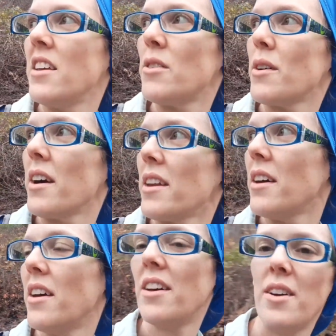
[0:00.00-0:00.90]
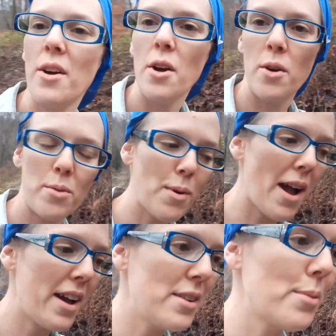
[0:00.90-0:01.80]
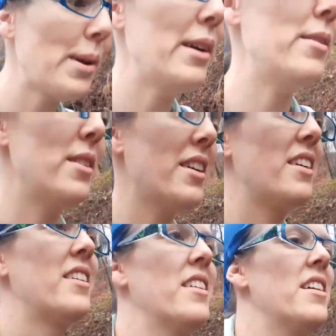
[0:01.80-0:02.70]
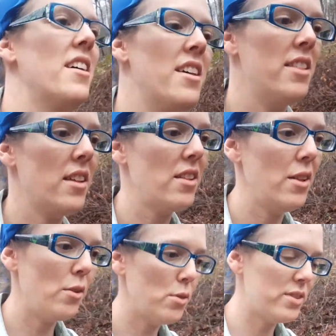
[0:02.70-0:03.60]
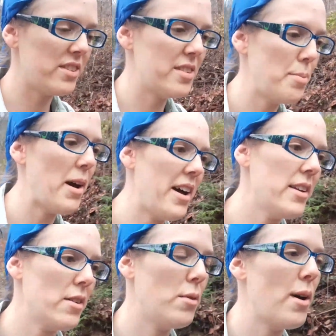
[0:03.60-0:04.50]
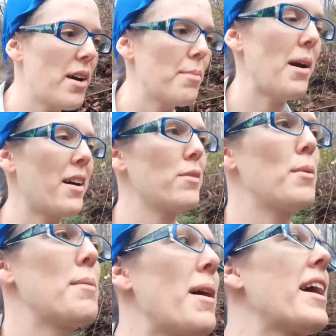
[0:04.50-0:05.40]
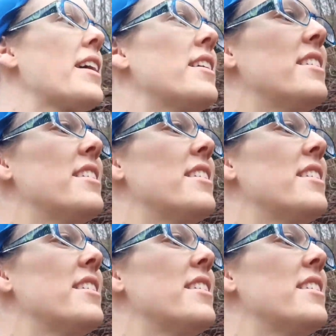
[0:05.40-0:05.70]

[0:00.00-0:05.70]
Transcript: So I gotta ride around the closed spot, walk it back on the way back.